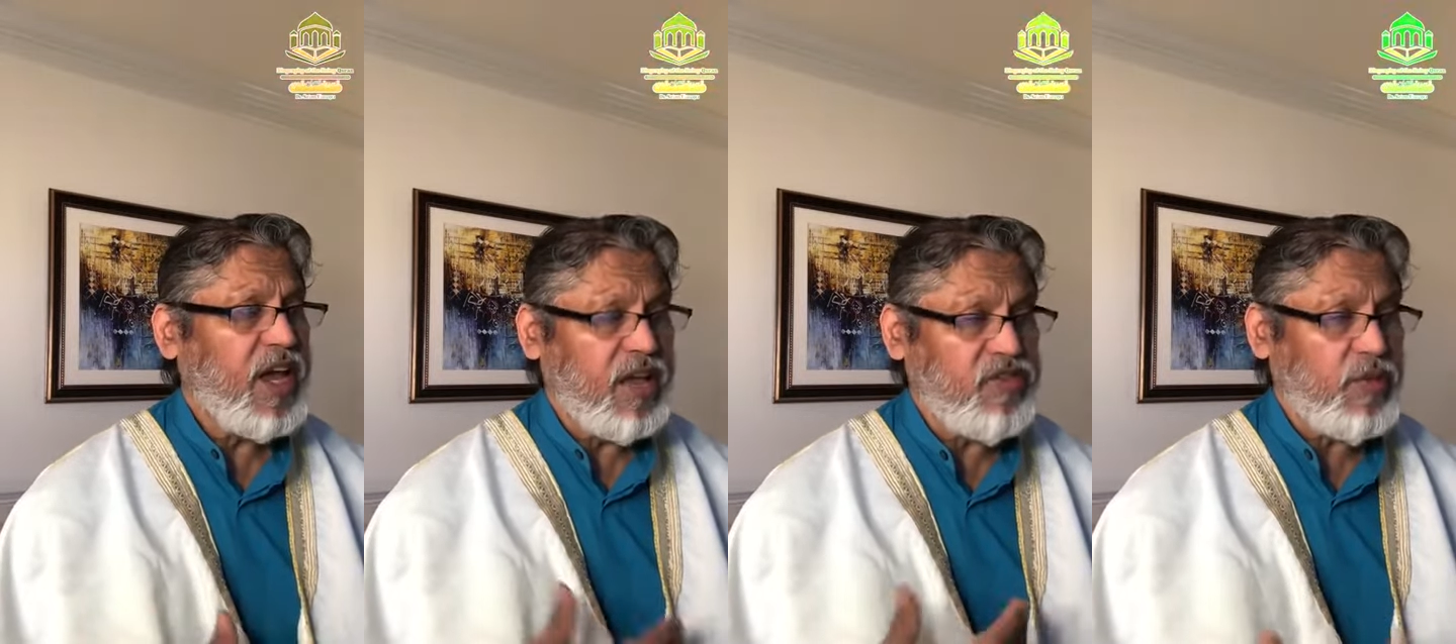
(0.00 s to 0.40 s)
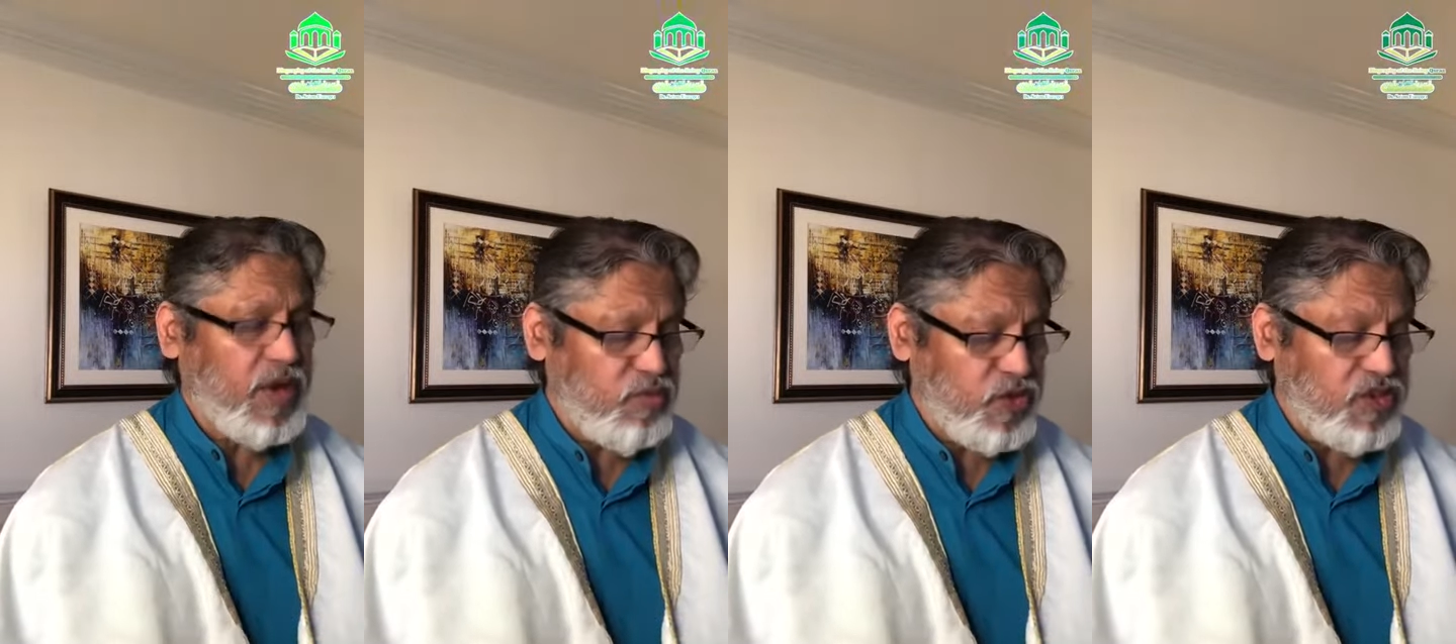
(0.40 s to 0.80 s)
and they
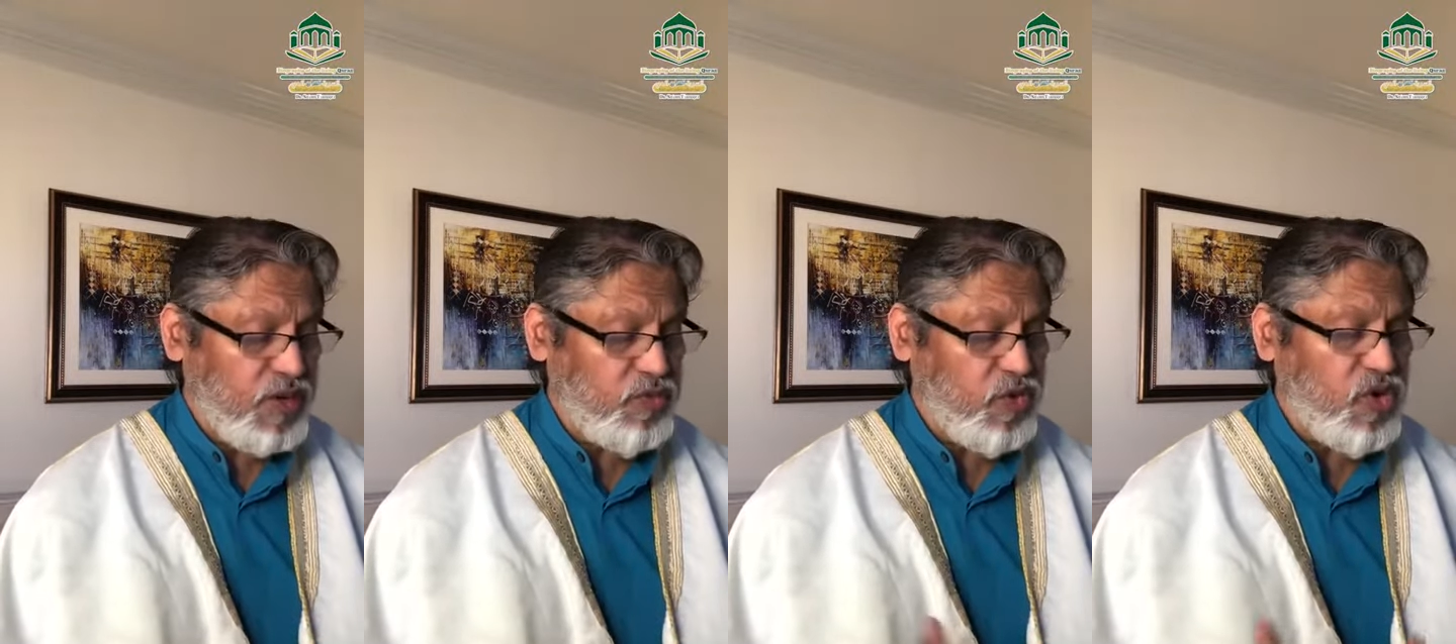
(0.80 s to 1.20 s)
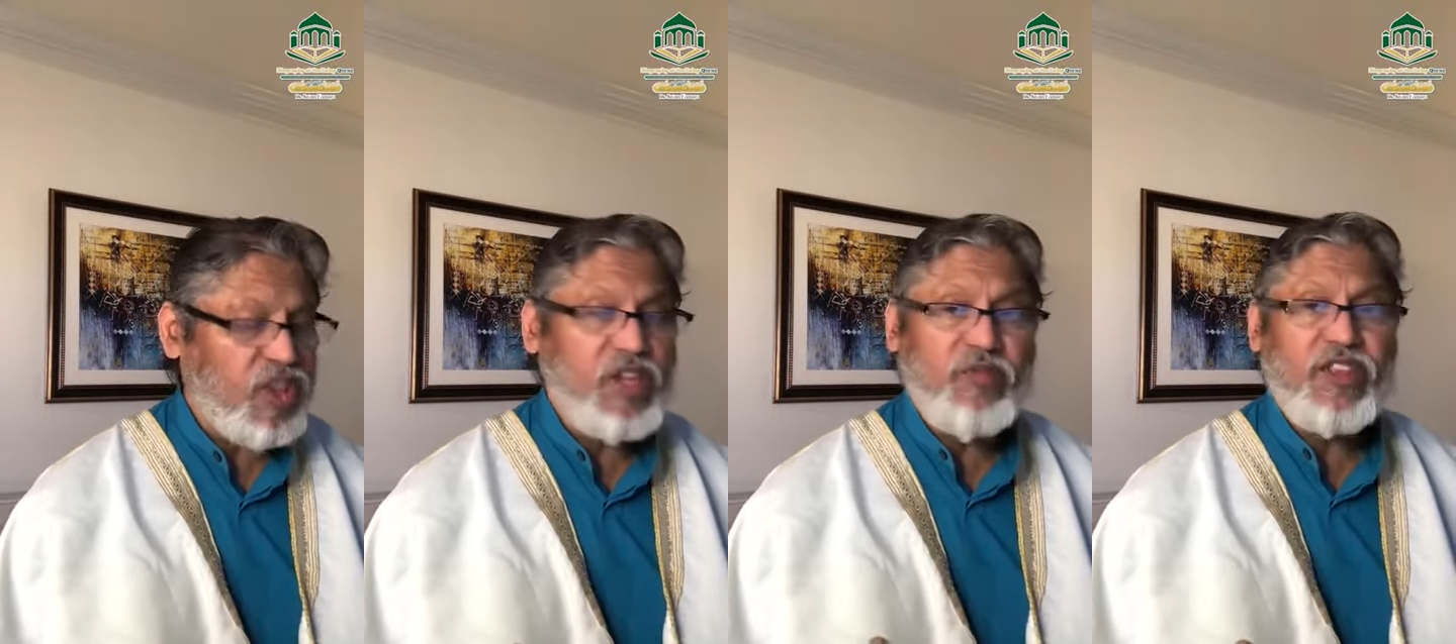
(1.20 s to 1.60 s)
become Muslim to call
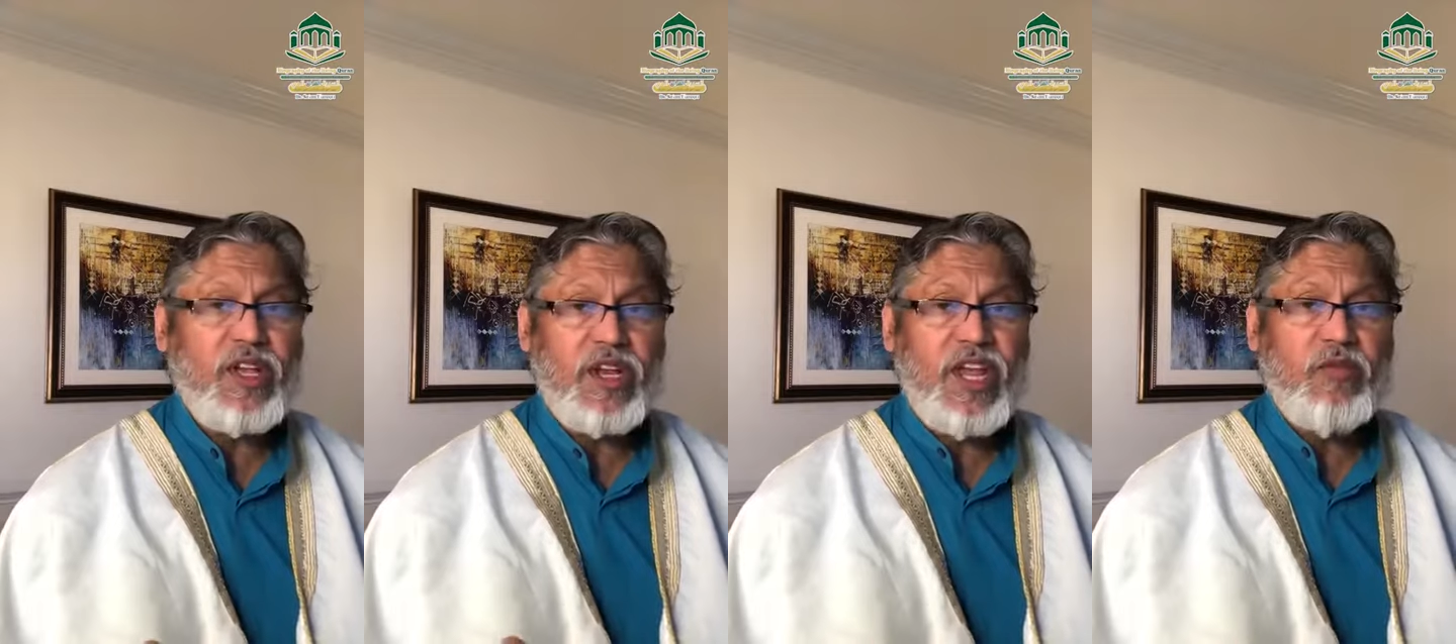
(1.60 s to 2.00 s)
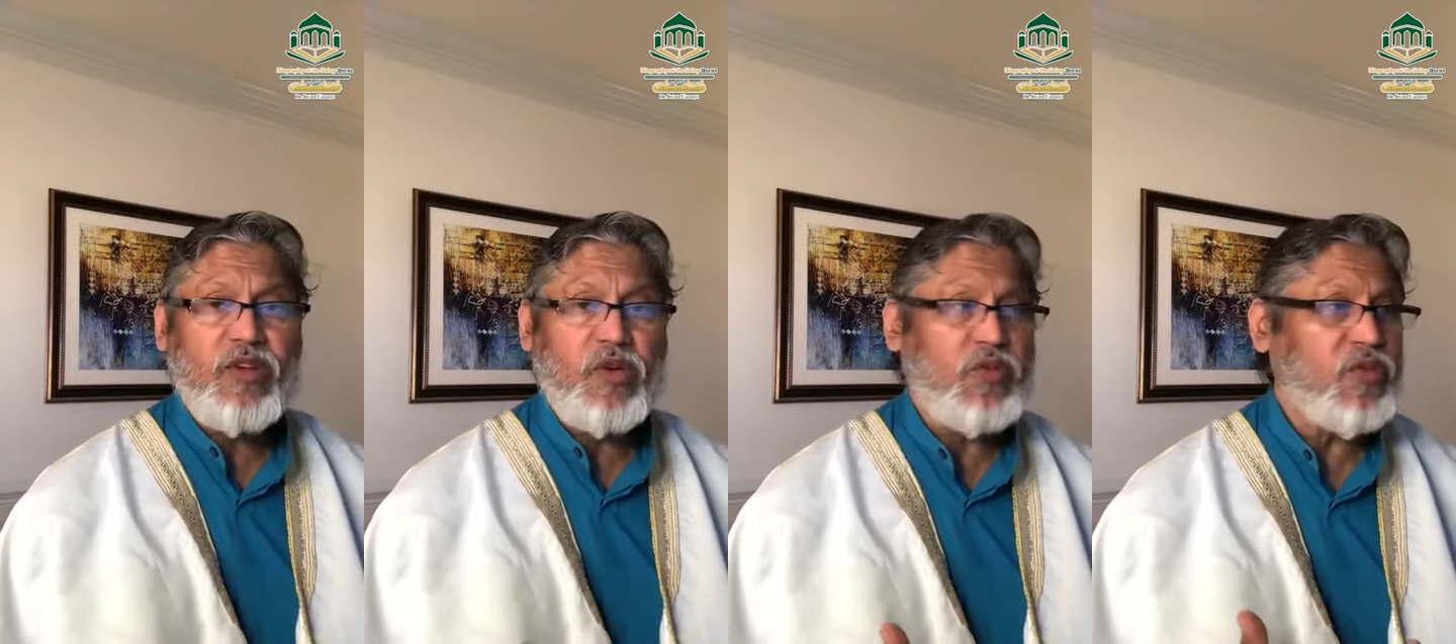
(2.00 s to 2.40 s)
them with the name
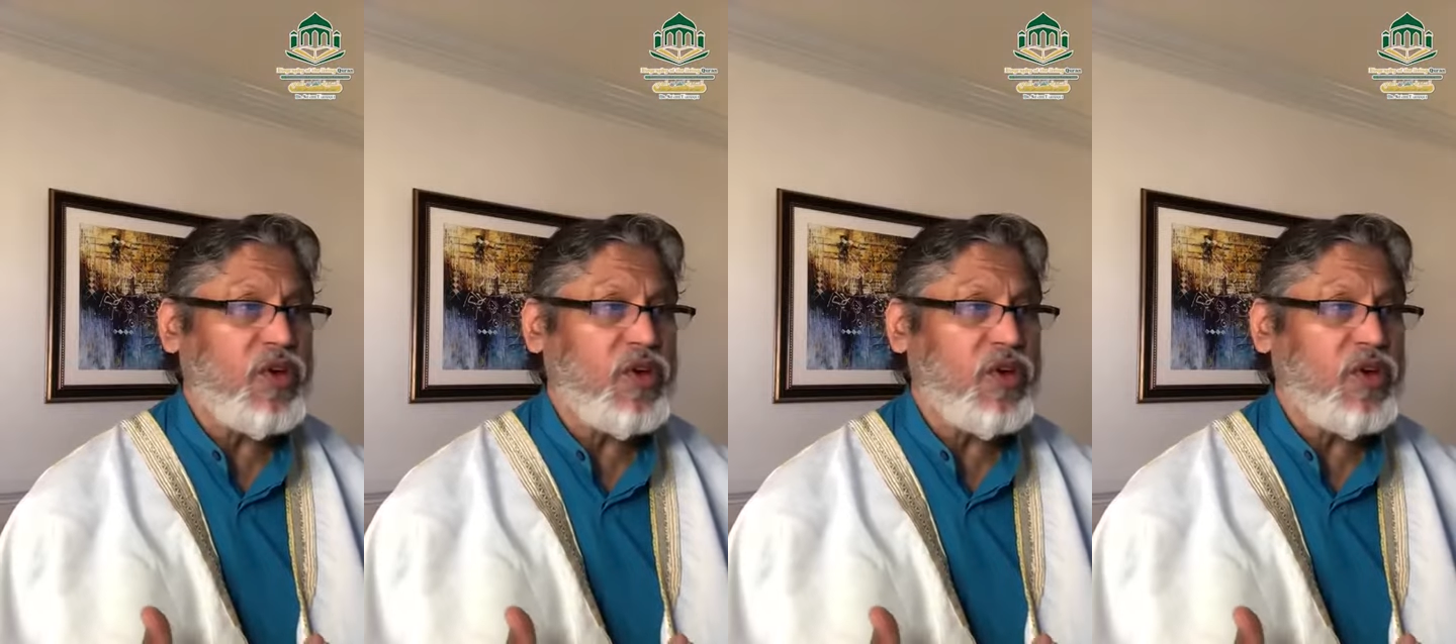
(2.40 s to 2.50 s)
of